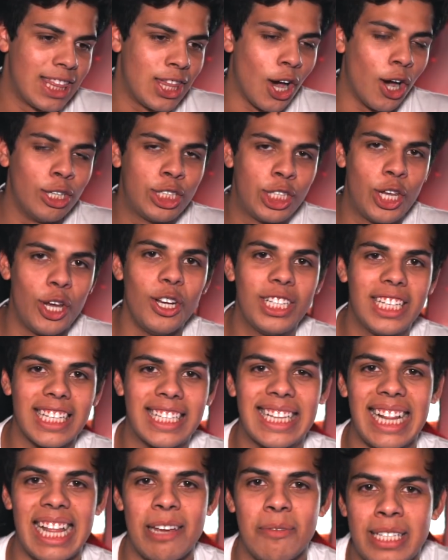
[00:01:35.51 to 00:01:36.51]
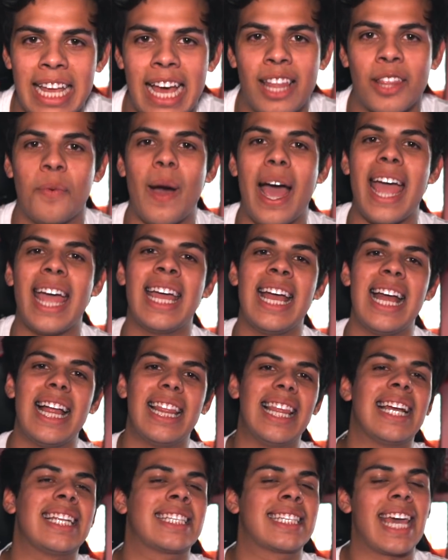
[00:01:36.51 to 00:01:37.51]
Those 2 disclaimers out of the way,
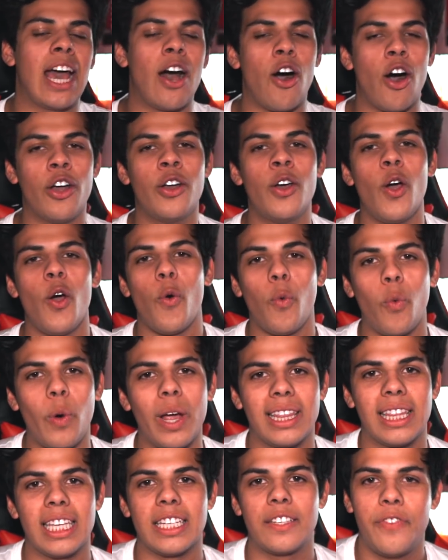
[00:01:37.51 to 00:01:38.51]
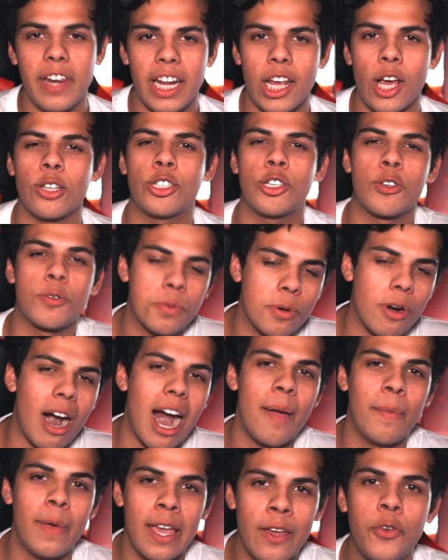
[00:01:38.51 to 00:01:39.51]
let's get on with this video.
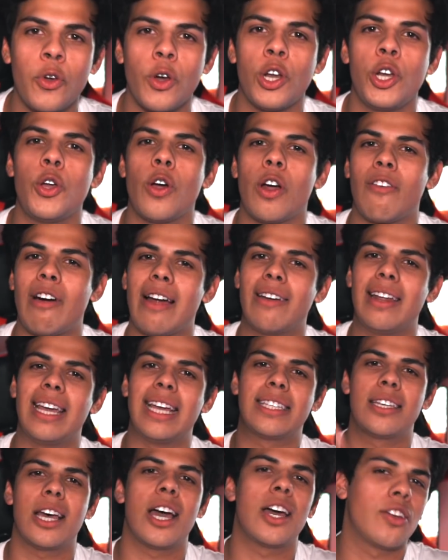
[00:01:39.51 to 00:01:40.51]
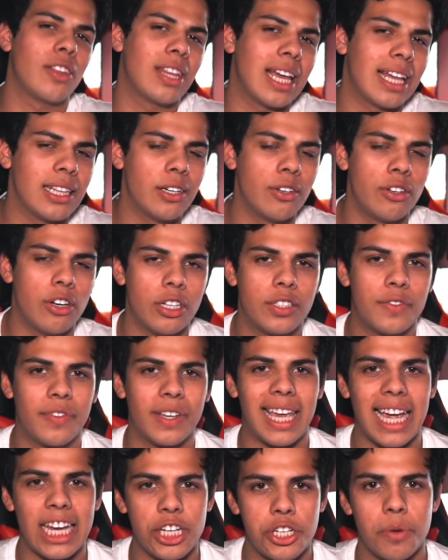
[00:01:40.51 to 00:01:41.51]
Subscribe if you're new around here, turn on that little
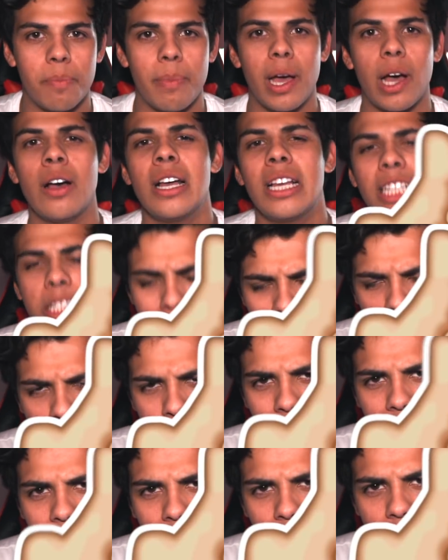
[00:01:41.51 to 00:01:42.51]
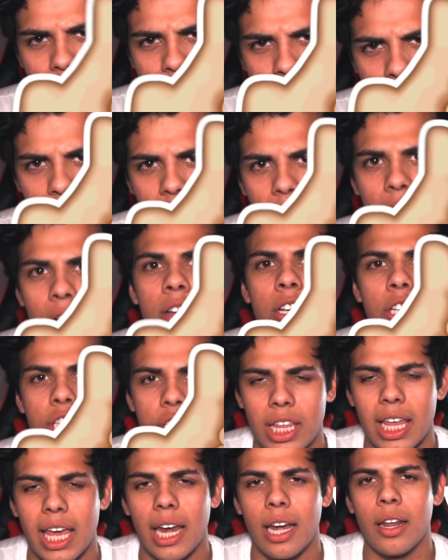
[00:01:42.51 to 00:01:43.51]
notification bell, smash a like on this video
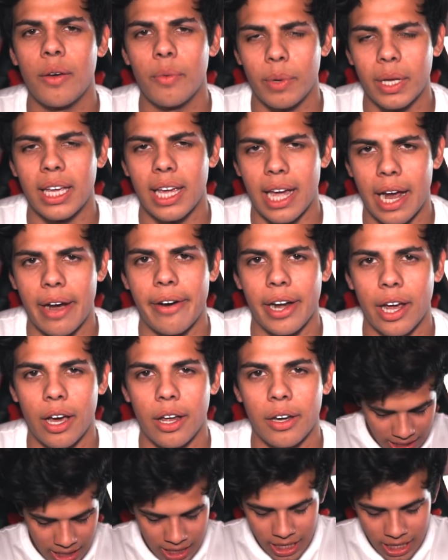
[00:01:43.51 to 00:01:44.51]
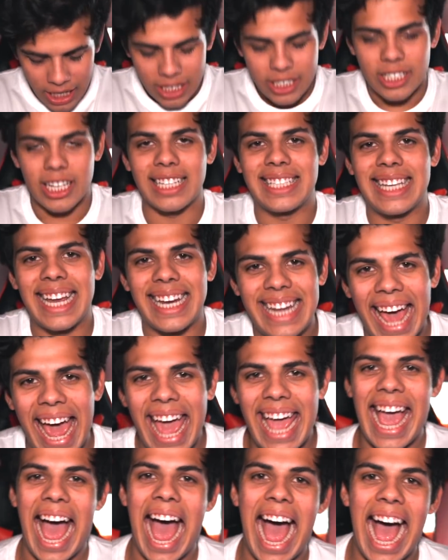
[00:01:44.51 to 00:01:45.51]
so then we can carry on. So
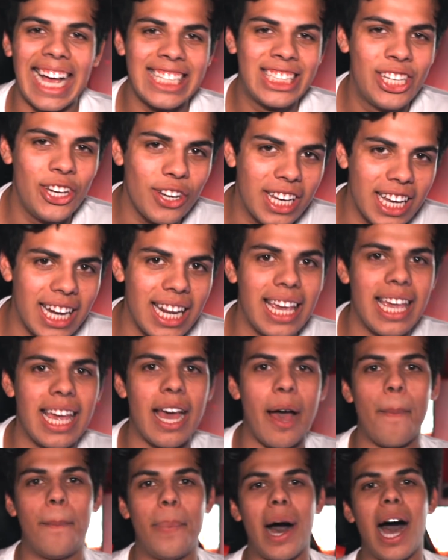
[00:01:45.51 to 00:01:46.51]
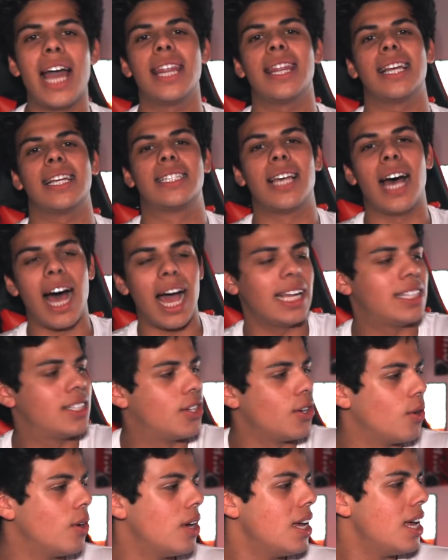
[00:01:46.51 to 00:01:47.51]
today, as you can hear by the
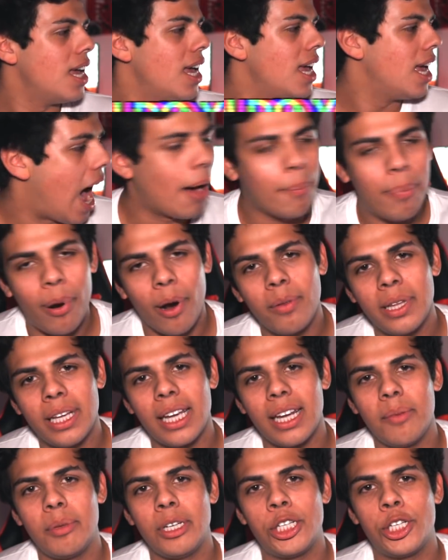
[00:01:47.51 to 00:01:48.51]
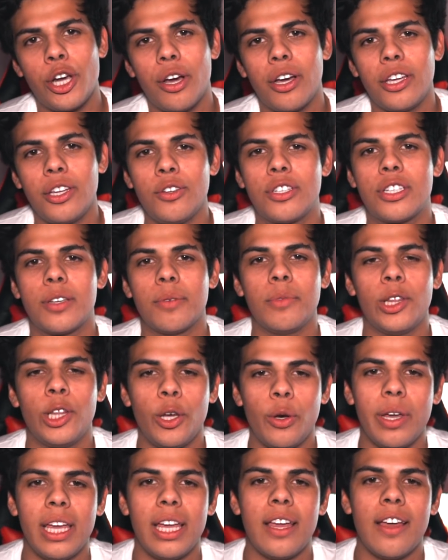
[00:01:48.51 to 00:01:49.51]
title, I'm probably going to be showing you some
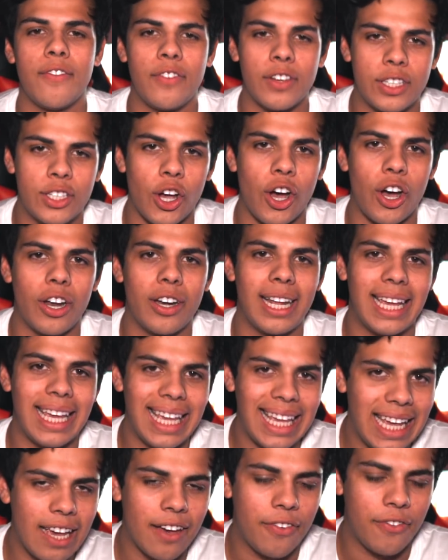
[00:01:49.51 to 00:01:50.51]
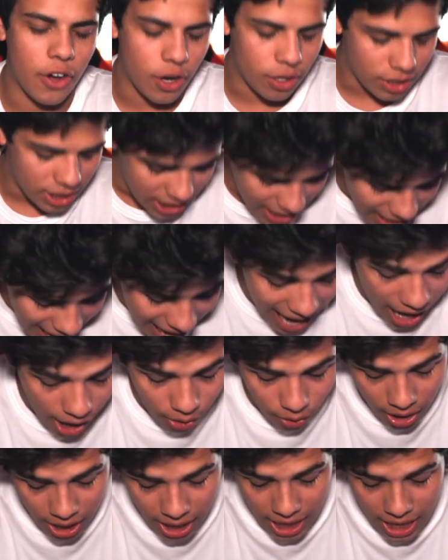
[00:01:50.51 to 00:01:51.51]
Louis Vuitton earphones.
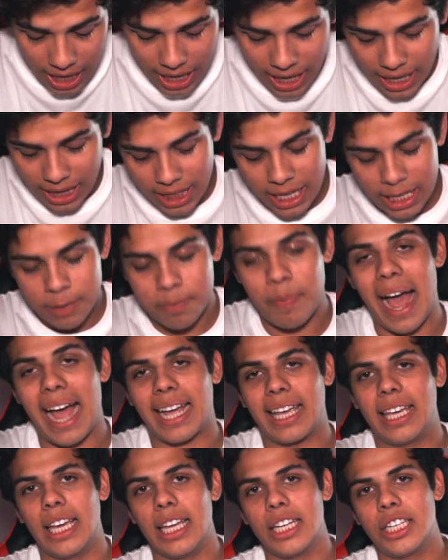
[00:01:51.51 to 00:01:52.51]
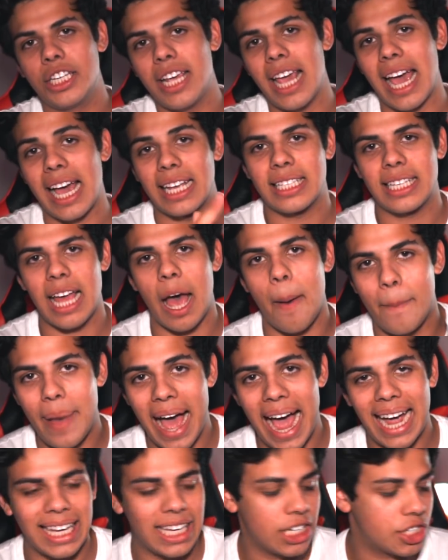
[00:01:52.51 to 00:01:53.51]
Now, in this package, yes, a
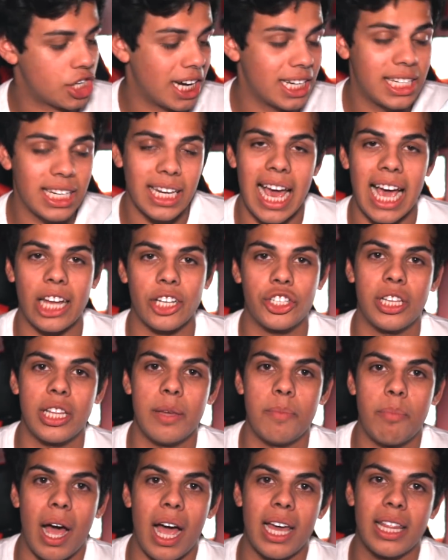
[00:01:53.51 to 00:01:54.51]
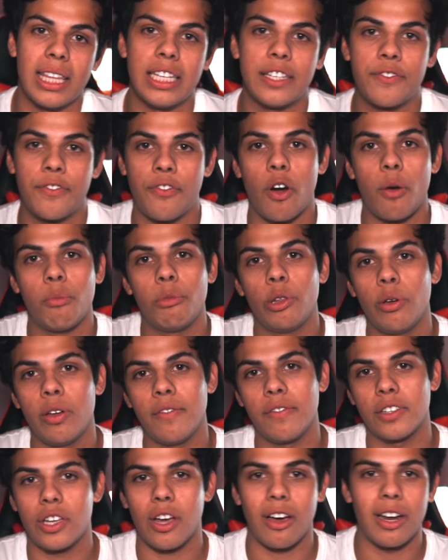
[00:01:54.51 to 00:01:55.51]
package, I didn't actually buy these from
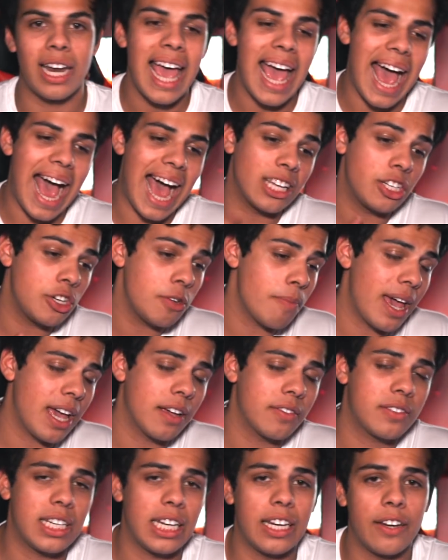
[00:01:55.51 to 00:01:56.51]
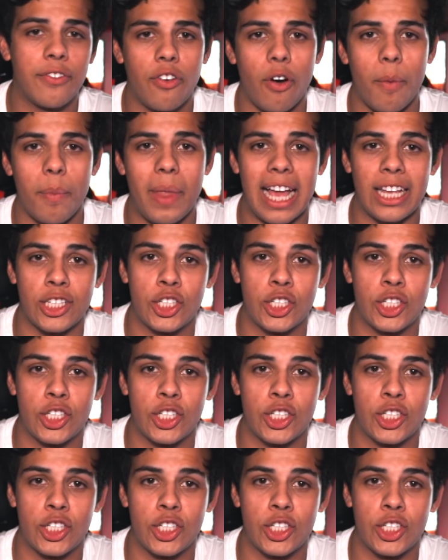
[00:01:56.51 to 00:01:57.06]
Louis Vuitton, as you may have seen from that